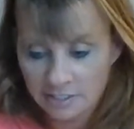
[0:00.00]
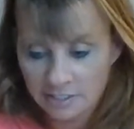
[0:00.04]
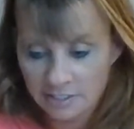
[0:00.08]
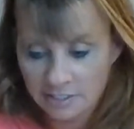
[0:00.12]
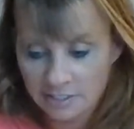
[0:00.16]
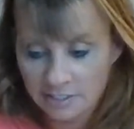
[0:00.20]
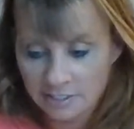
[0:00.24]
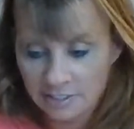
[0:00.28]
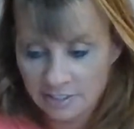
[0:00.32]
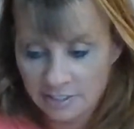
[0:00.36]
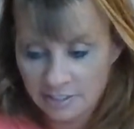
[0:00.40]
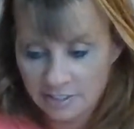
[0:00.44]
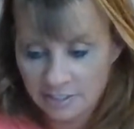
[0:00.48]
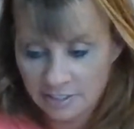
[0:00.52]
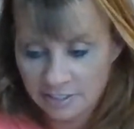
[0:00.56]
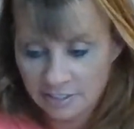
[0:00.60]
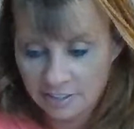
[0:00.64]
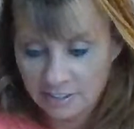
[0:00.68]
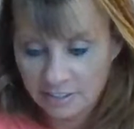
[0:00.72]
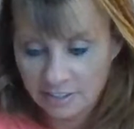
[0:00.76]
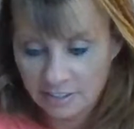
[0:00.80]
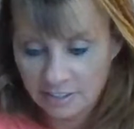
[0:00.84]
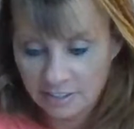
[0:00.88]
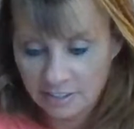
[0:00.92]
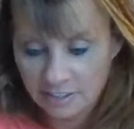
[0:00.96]

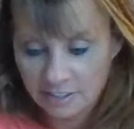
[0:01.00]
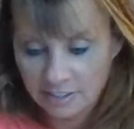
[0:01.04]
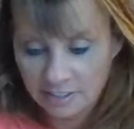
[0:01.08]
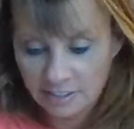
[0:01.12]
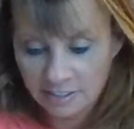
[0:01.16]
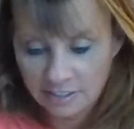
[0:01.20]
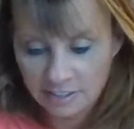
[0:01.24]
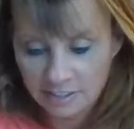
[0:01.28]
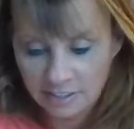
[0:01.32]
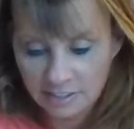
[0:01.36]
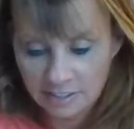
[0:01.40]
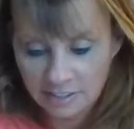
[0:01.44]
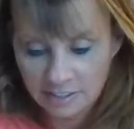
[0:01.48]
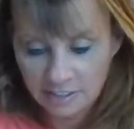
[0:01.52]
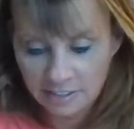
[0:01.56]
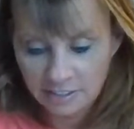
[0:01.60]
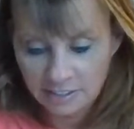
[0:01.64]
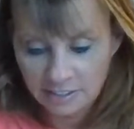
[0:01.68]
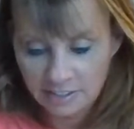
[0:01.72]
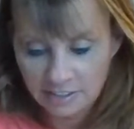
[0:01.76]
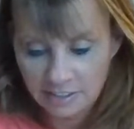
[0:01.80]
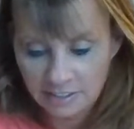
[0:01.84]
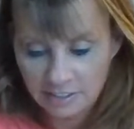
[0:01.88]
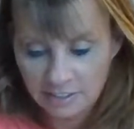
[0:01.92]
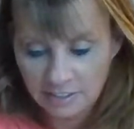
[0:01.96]

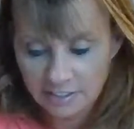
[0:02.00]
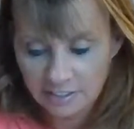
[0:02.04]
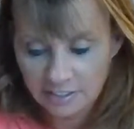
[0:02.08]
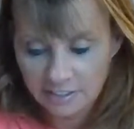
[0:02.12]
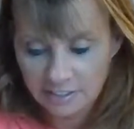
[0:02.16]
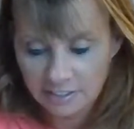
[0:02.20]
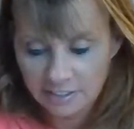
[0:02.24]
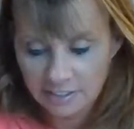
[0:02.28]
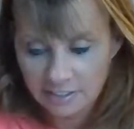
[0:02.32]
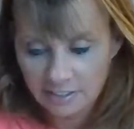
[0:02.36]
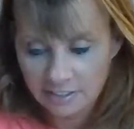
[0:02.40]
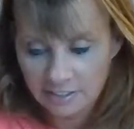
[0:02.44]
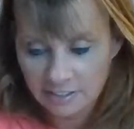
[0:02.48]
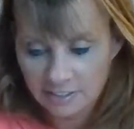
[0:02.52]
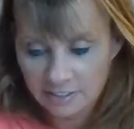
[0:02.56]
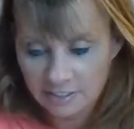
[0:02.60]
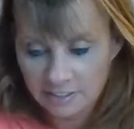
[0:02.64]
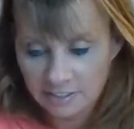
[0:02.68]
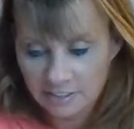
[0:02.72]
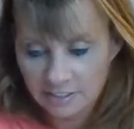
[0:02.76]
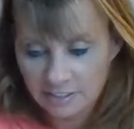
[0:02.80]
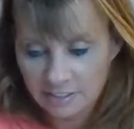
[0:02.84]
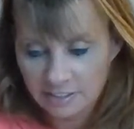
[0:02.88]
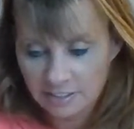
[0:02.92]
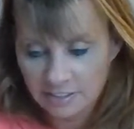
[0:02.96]

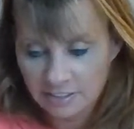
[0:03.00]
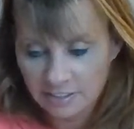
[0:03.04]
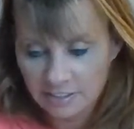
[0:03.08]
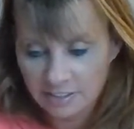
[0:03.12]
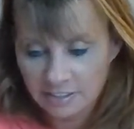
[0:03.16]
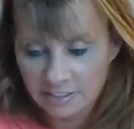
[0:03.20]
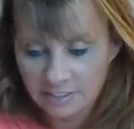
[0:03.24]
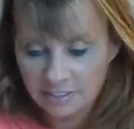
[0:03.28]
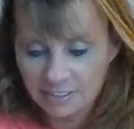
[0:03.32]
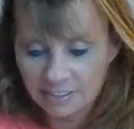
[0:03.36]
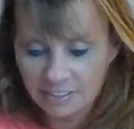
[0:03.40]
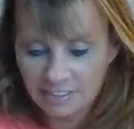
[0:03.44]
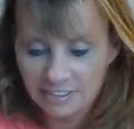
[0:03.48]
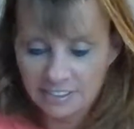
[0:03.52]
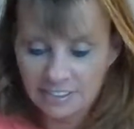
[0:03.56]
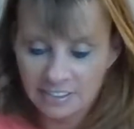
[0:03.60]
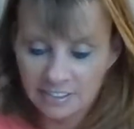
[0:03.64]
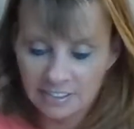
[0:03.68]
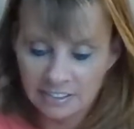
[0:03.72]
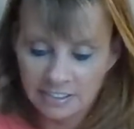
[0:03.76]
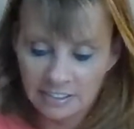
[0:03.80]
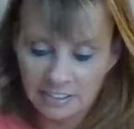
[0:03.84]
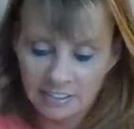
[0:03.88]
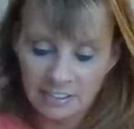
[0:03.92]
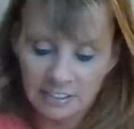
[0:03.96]

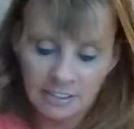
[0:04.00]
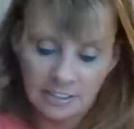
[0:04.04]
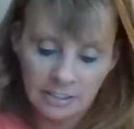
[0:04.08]
No one is speaking in this clip.